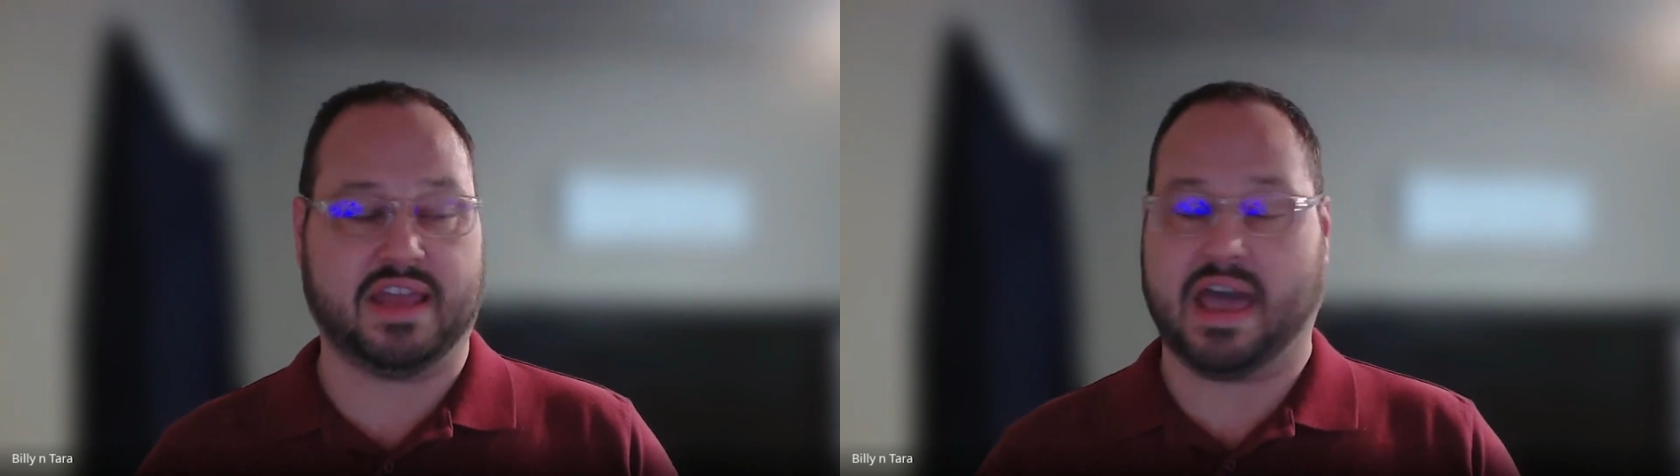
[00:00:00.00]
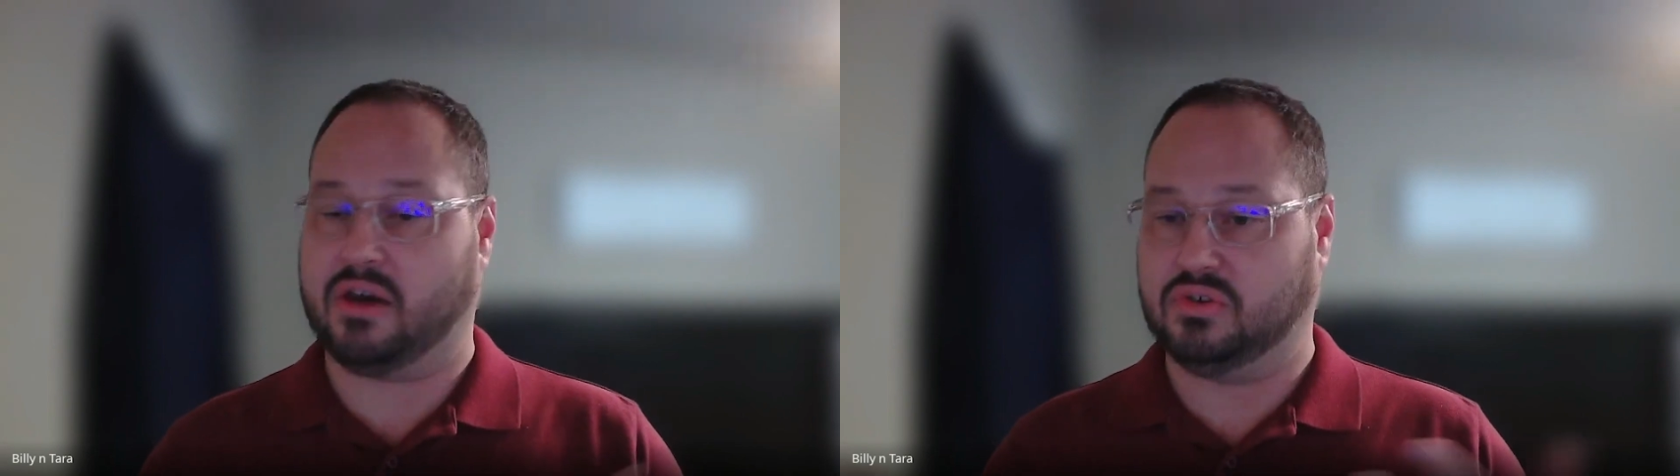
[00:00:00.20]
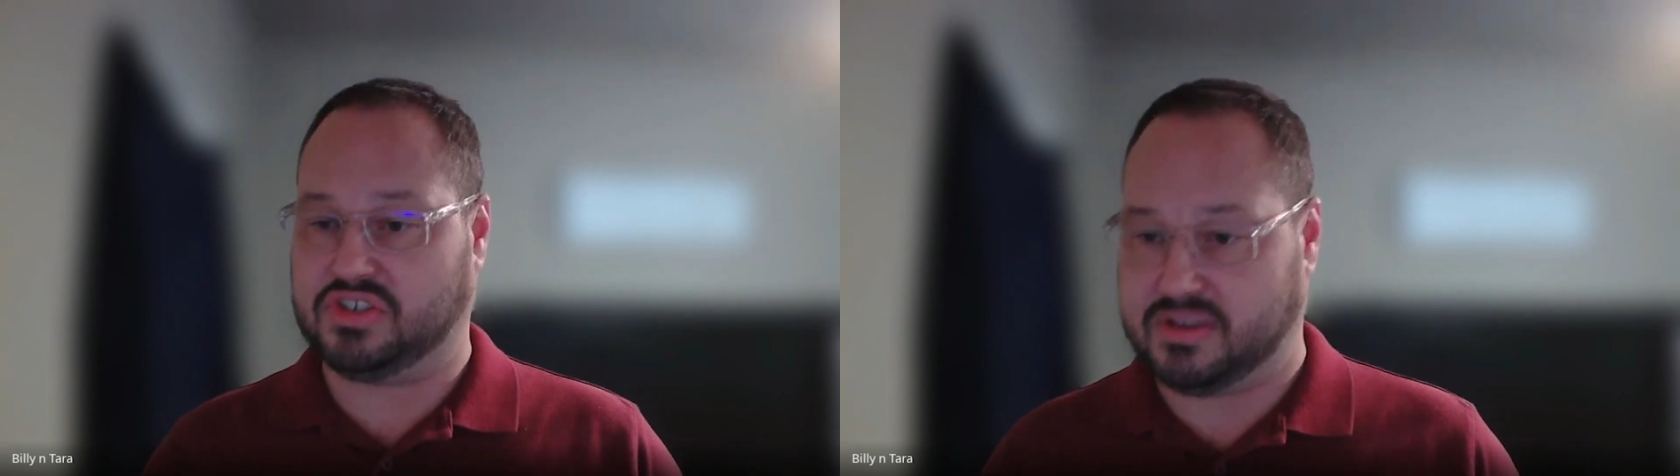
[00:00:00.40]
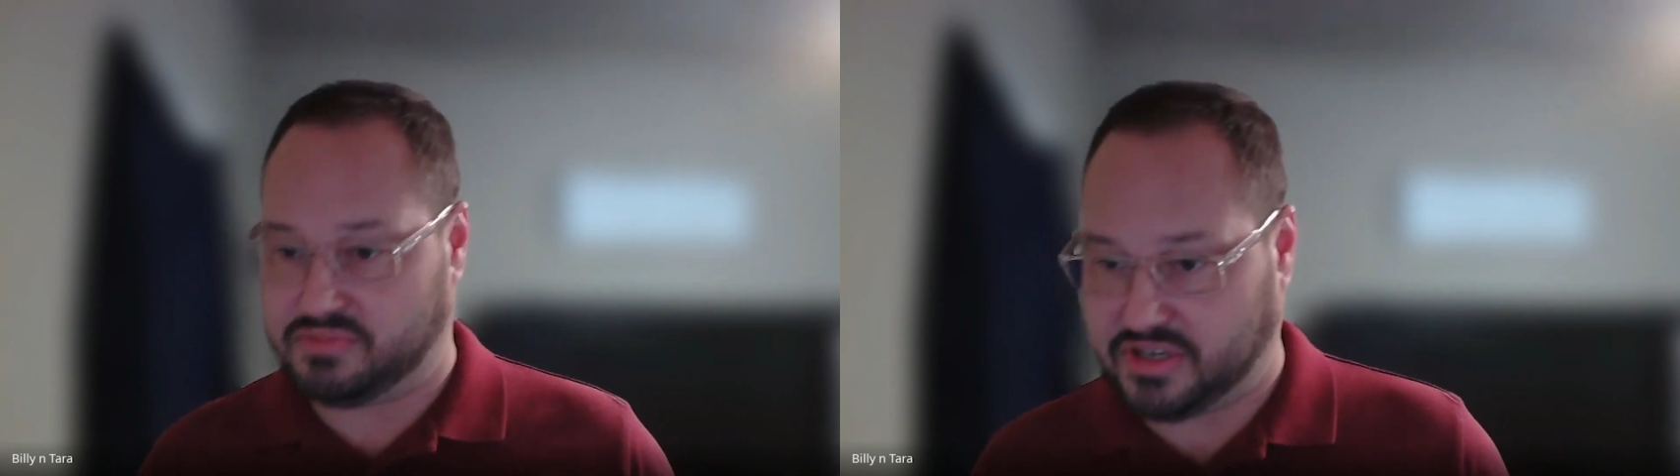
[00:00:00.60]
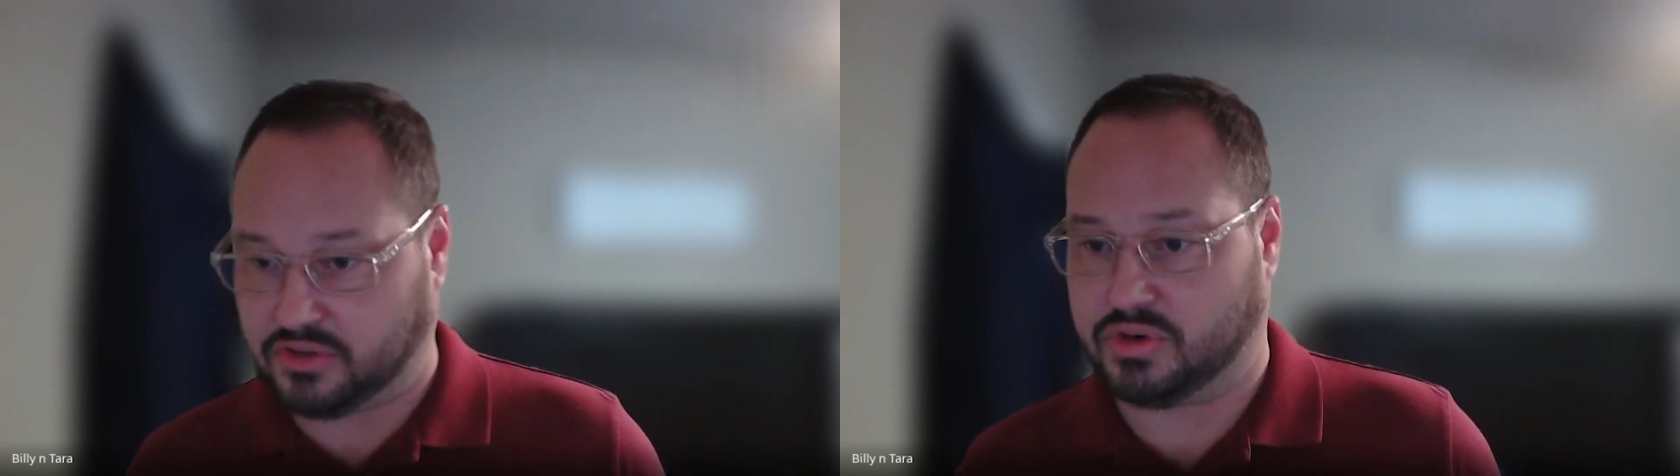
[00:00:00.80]
How do stem
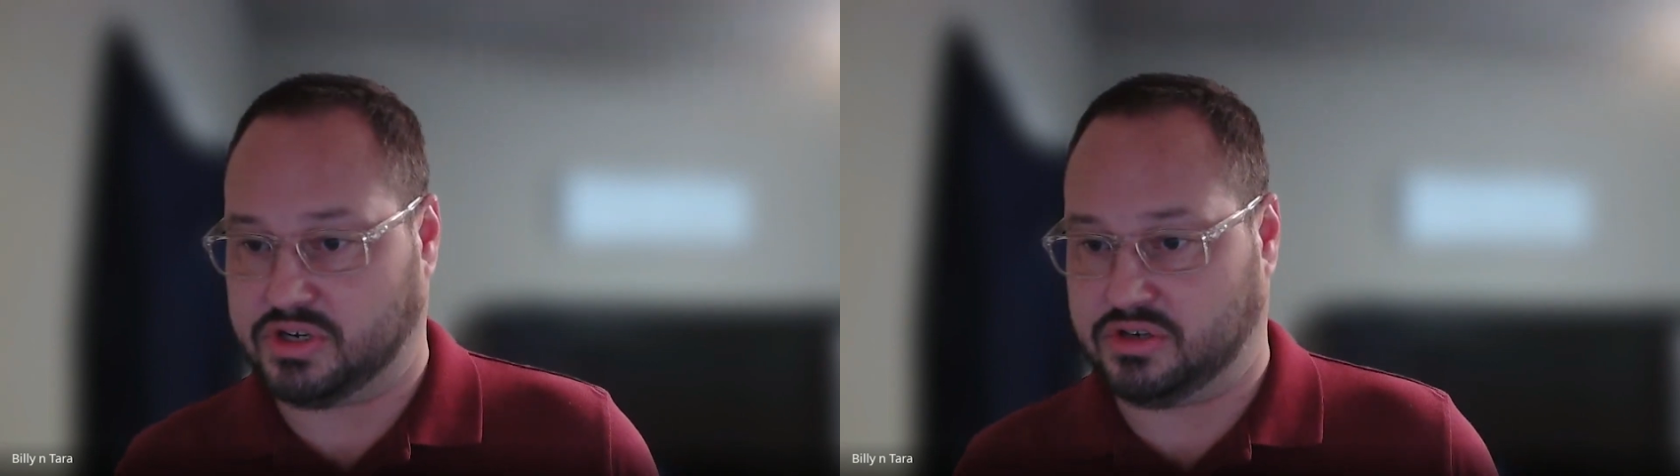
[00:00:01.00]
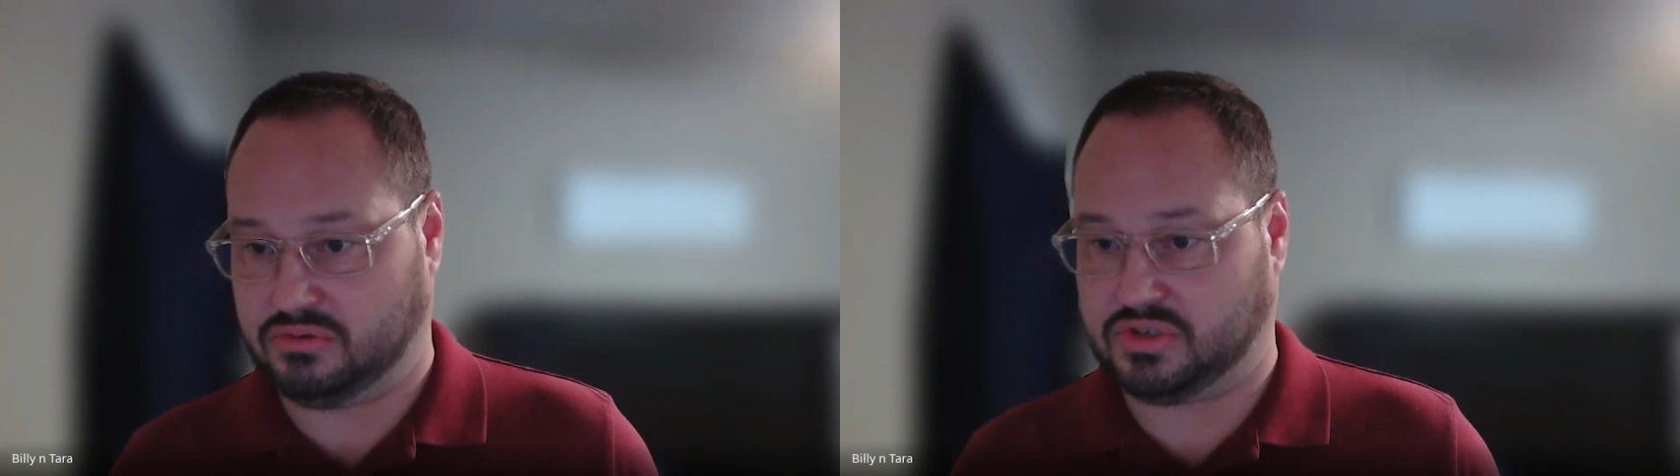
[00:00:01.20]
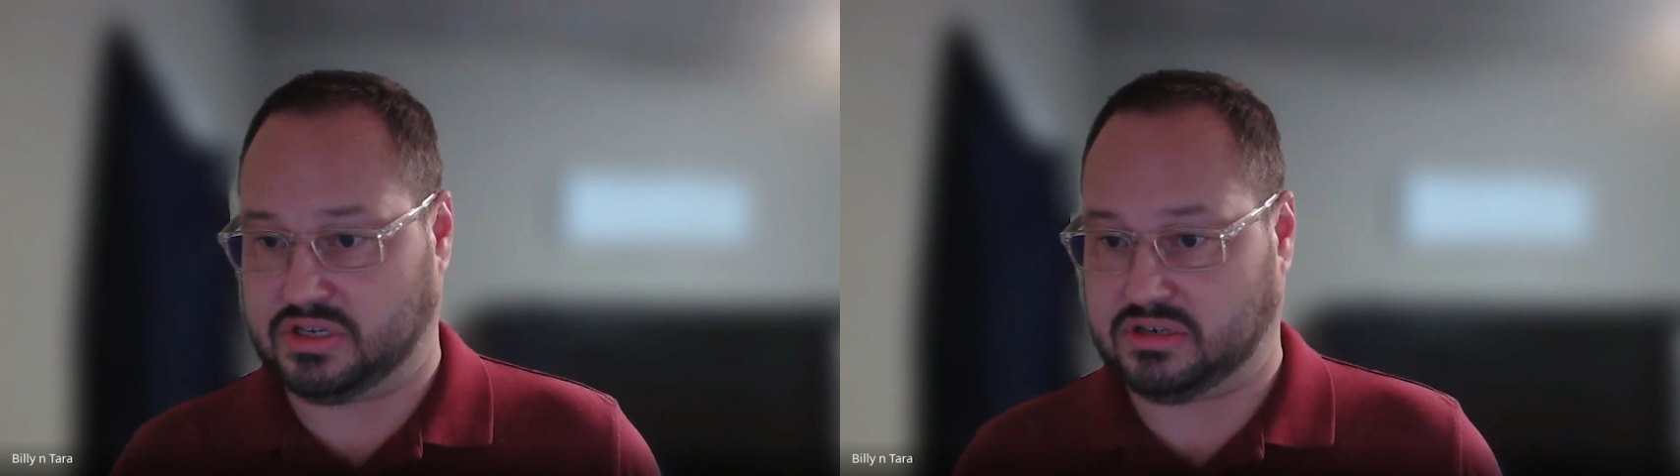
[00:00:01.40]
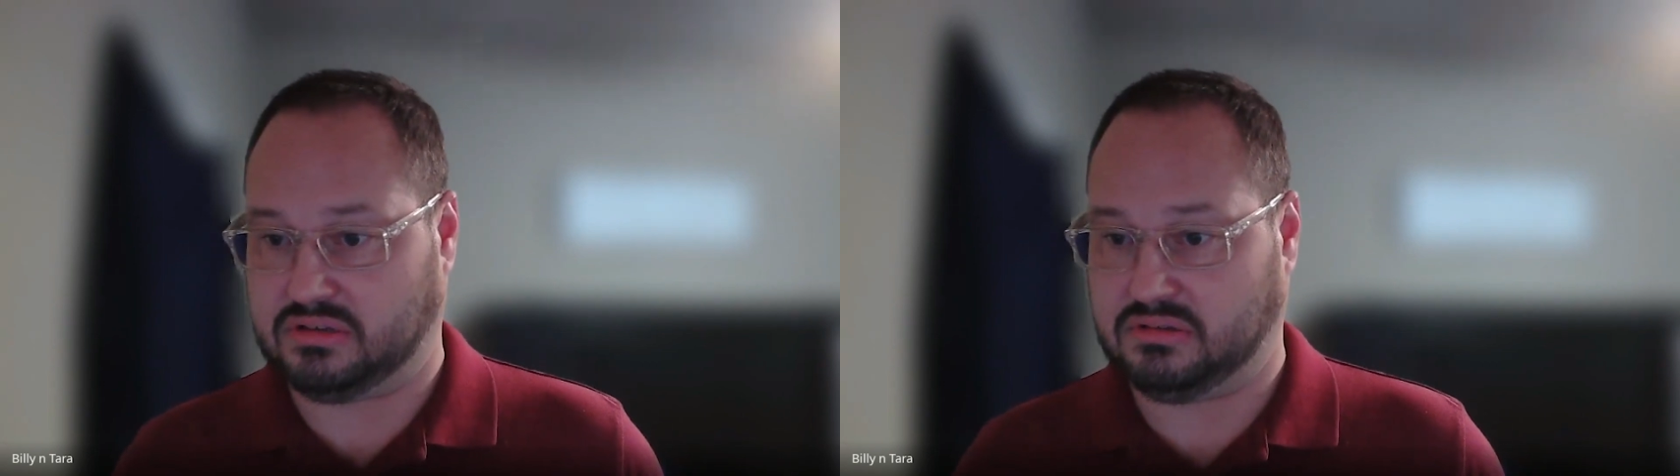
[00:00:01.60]
cells reduce it?